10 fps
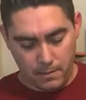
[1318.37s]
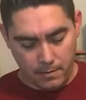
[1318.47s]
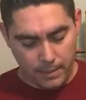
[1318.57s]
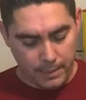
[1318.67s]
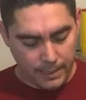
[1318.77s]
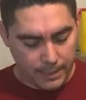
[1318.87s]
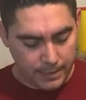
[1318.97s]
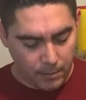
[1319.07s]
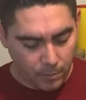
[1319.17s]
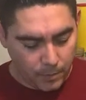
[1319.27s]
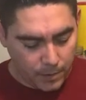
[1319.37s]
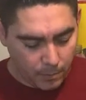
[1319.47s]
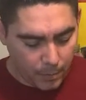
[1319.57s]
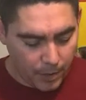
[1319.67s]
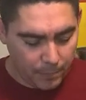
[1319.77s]
Alright, and they'll
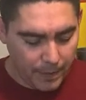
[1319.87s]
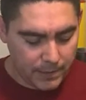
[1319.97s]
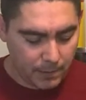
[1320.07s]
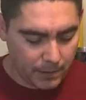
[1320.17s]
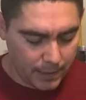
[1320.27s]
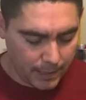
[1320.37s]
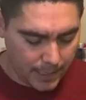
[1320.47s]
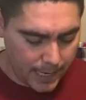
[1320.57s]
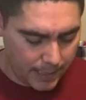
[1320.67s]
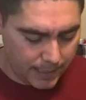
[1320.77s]
probably be something like that.